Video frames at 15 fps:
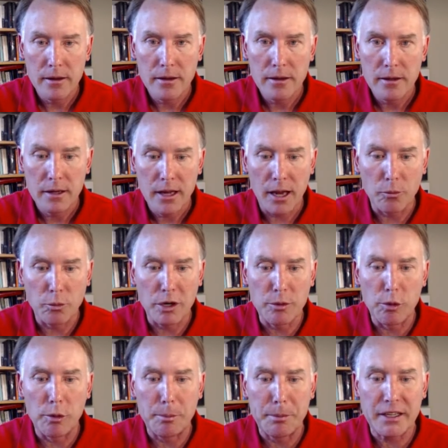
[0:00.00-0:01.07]
And we
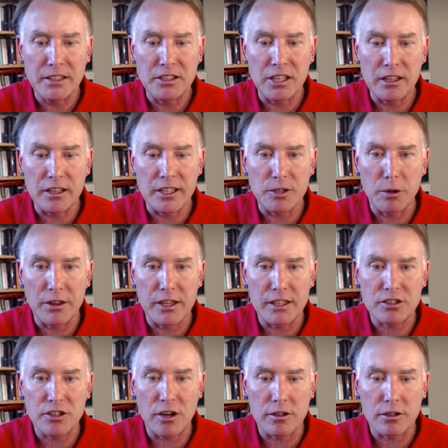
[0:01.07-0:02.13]
will be dealing with this
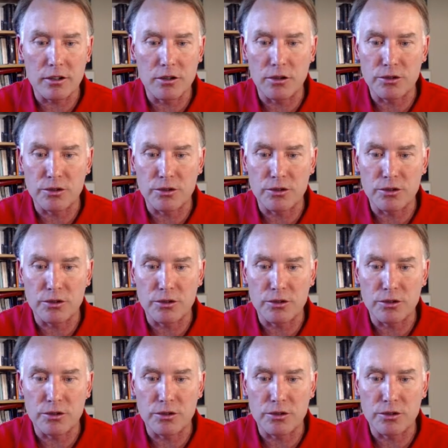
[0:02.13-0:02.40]
article as